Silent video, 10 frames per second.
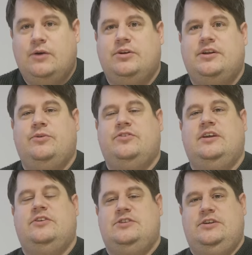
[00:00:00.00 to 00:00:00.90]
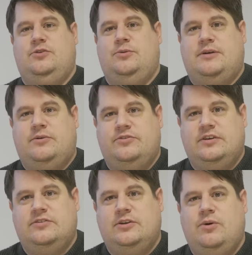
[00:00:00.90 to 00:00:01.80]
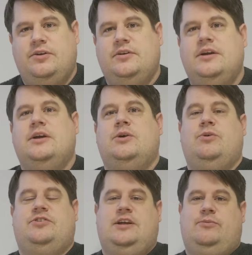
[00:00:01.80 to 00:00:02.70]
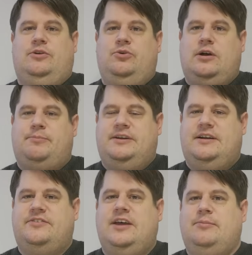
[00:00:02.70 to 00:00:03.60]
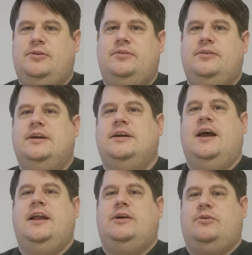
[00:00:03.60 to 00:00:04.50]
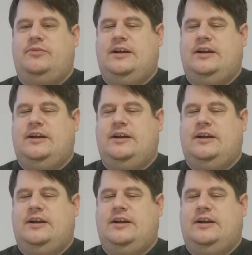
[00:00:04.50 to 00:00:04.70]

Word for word: and what they will see is g to the power 61, which they will look up in their table, and they will